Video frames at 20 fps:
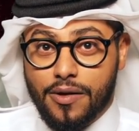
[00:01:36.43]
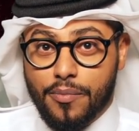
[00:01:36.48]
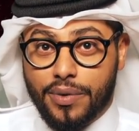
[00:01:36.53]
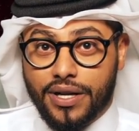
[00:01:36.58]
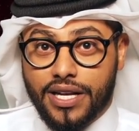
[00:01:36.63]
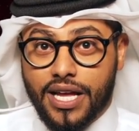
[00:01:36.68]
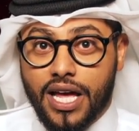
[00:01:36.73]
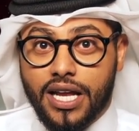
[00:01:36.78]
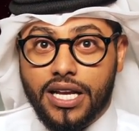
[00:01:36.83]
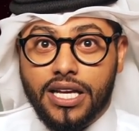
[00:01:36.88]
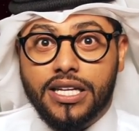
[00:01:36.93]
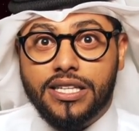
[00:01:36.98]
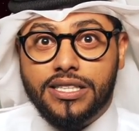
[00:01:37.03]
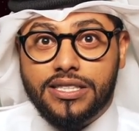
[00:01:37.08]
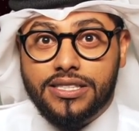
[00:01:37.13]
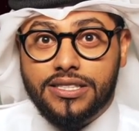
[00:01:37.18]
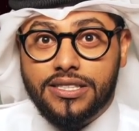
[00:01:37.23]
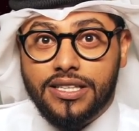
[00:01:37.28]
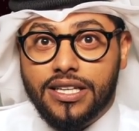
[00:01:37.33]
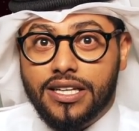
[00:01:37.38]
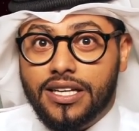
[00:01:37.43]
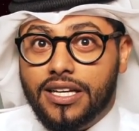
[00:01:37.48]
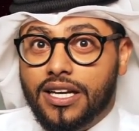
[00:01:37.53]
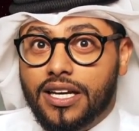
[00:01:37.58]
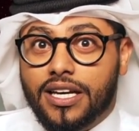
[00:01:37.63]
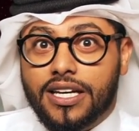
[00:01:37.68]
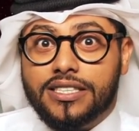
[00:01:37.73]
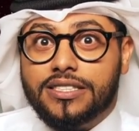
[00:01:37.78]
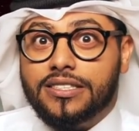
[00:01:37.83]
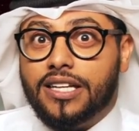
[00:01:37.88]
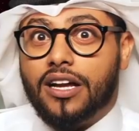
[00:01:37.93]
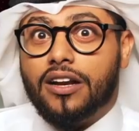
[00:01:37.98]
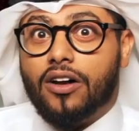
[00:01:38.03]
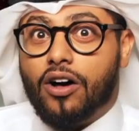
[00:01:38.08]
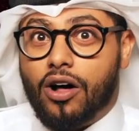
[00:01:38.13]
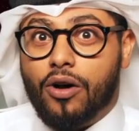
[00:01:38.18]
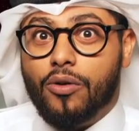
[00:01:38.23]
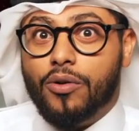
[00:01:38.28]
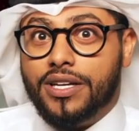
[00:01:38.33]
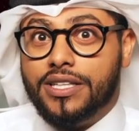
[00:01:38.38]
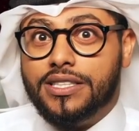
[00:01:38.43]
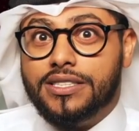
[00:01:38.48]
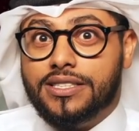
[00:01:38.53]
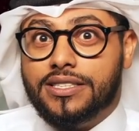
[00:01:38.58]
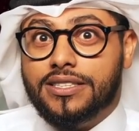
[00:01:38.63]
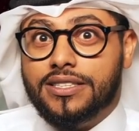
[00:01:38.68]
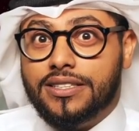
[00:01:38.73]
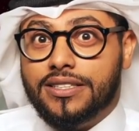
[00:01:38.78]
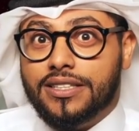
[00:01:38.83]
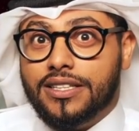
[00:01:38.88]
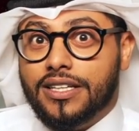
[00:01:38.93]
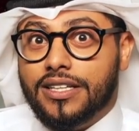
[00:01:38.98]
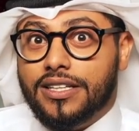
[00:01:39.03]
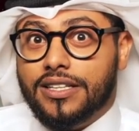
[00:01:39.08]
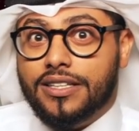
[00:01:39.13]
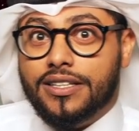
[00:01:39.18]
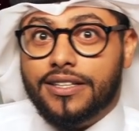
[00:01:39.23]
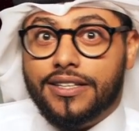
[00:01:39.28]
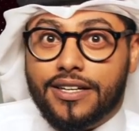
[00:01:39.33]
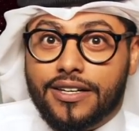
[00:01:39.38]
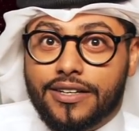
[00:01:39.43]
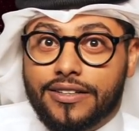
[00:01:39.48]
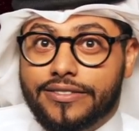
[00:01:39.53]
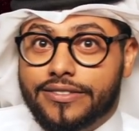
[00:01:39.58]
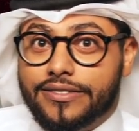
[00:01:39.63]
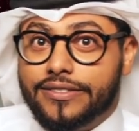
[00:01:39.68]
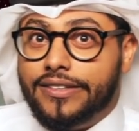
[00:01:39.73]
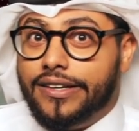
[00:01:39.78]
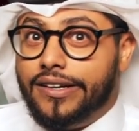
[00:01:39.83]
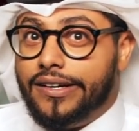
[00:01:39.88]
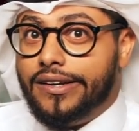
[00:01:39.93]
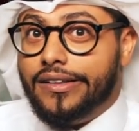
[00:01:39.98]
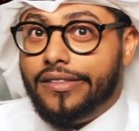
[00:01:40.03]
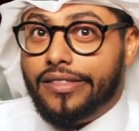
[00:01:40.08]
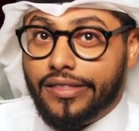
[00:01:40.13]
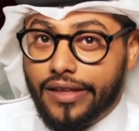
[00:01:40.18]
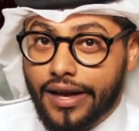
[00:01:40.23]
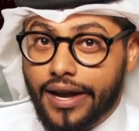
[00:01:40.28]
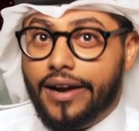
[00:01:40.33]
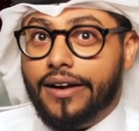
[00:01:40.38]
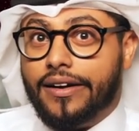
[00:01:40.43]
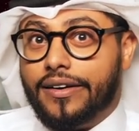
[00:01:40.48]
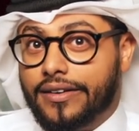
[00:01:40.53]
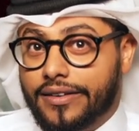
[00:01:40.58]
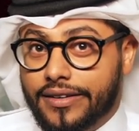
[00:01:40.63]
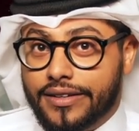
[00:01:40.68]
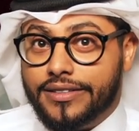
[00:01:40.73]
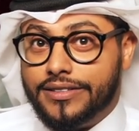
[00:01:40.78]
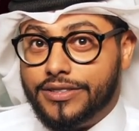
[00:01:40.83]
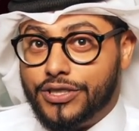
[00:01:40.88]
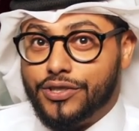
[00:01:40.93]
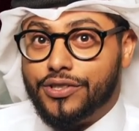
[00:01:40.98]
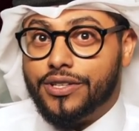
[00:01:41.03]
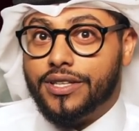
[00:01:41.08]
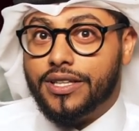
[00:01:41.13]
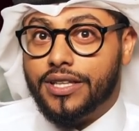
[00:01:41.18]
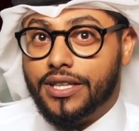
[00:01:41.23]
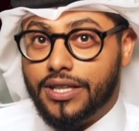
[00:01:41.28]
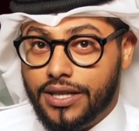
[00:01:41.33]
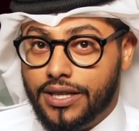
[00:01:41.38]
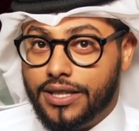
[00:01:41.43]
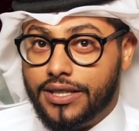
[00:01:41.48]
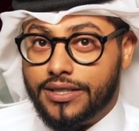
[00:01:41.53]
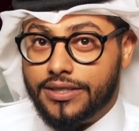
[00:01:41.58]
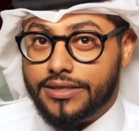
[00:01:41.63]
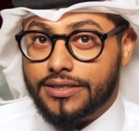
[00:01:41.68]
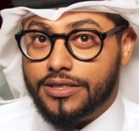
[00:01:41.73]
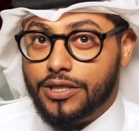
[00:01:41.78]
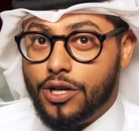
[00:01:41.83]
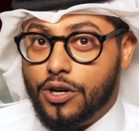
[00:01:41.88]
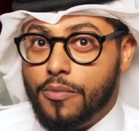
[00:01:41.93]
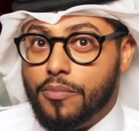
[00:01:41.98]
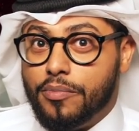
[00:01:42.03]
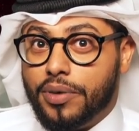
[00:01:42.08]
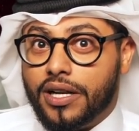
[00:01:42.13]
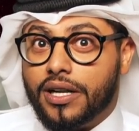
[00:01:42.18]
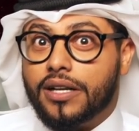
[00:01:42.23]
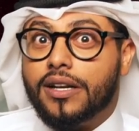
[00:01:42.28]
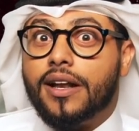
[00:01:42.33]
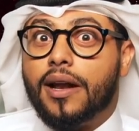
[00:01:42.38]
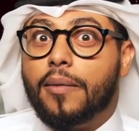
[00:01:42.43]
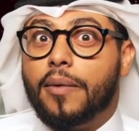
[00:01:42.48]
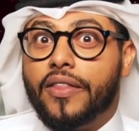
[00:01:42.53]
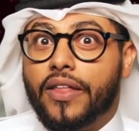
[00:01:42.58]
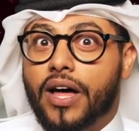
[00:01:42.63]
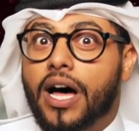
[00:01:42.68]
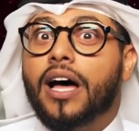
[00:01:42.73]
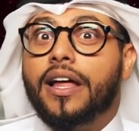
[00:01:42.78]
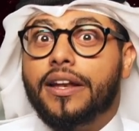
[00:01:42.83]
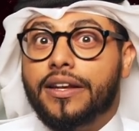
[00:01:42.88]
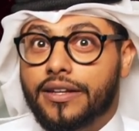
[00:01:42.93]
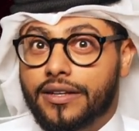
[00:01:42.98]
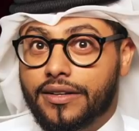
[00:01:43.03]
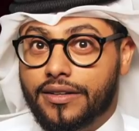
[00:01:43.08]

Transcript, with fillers: But harees is not always, you know, there during the year. But in Ramadan,